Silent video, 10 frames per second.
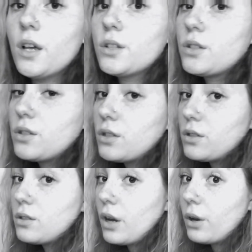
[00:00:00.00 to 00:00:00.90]

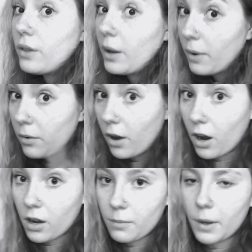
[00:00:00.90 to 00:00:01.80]
So they weren't
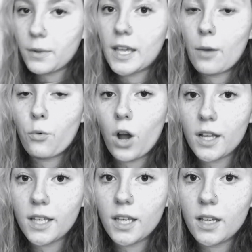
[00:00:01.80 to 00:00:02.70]
wrong, but we kept
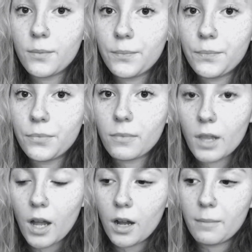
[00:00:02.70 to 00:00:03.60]
walking,
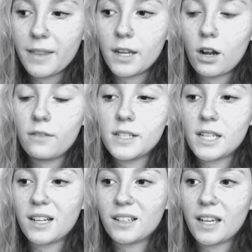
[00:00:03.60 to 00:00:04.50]
and then all of a
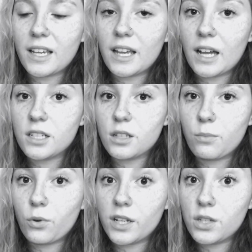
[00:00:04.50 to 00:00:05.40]
sudden like it got to the
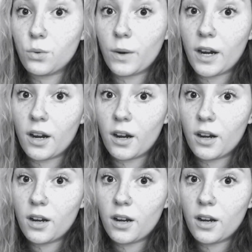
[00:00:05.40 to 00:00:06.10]
point to where